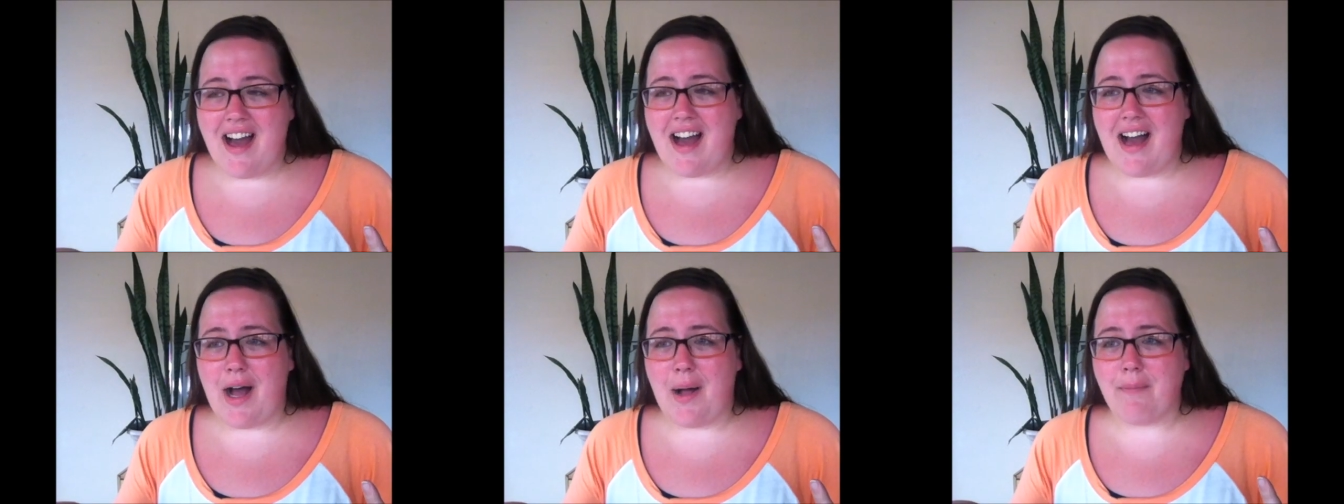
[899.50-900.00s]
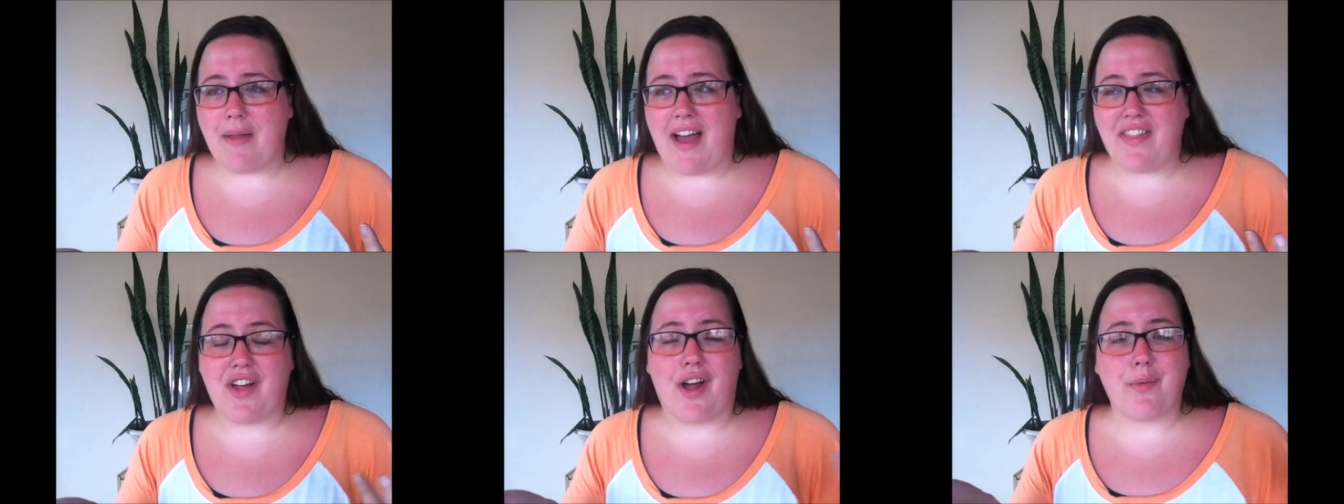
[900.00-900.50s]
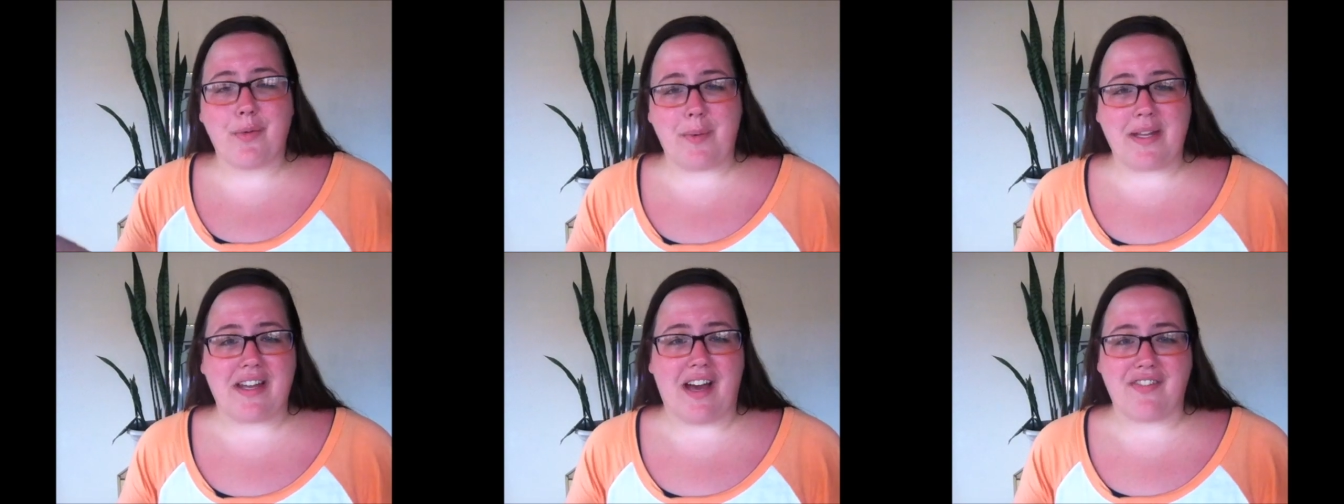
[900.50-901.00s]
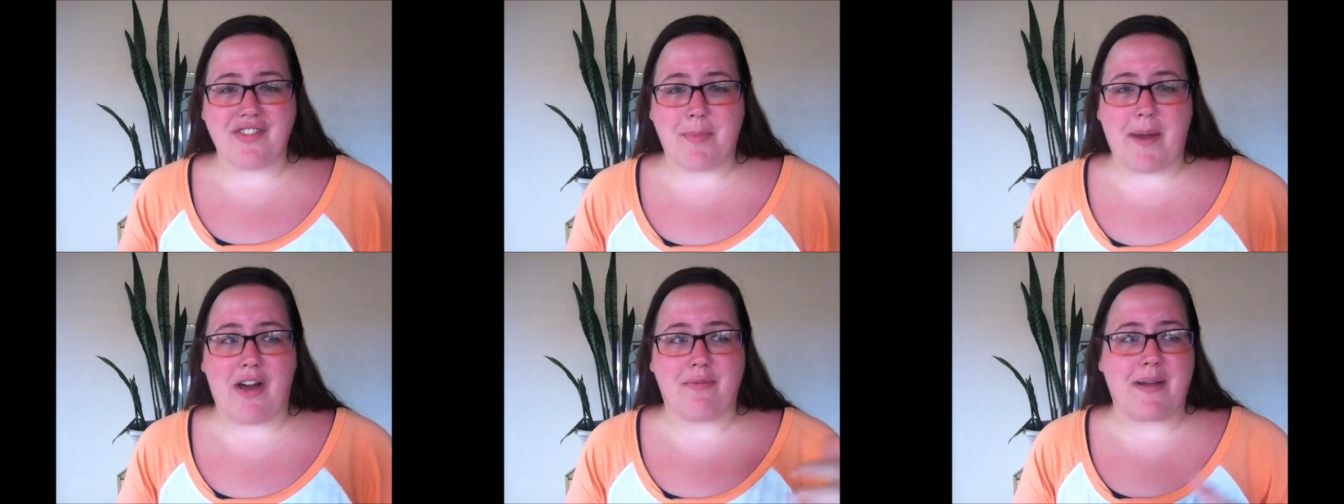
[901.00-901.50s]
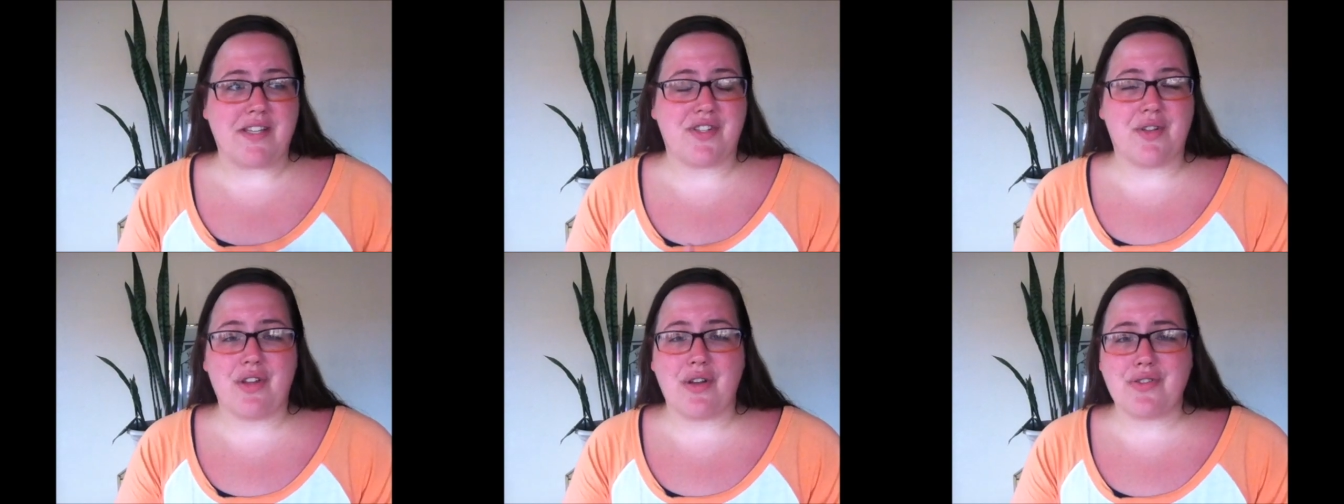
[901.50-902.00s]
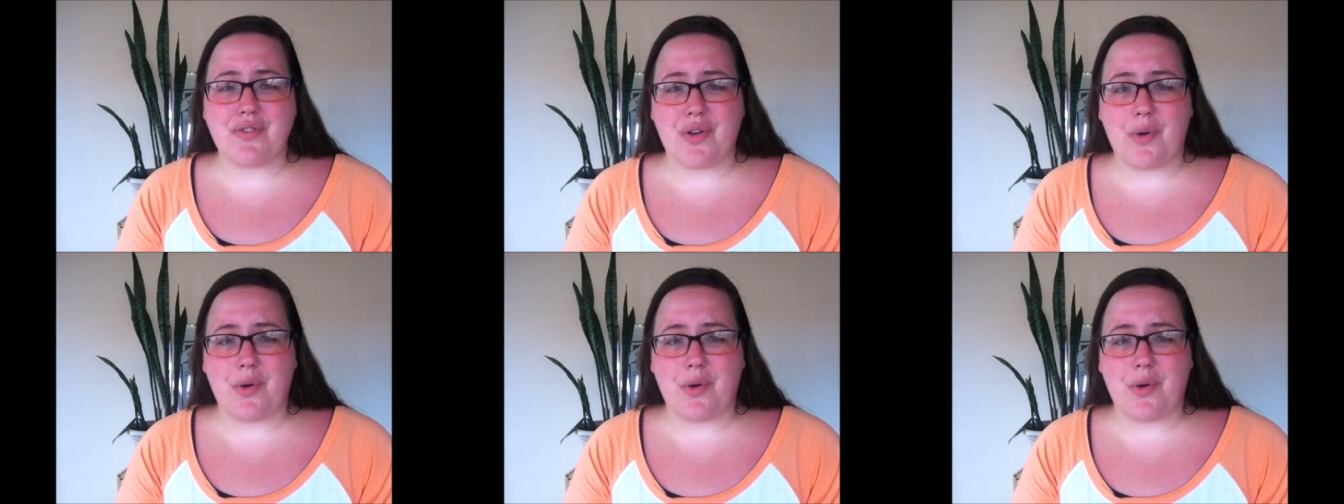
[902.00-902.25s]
um, I thought it would be enough to pay off my student loans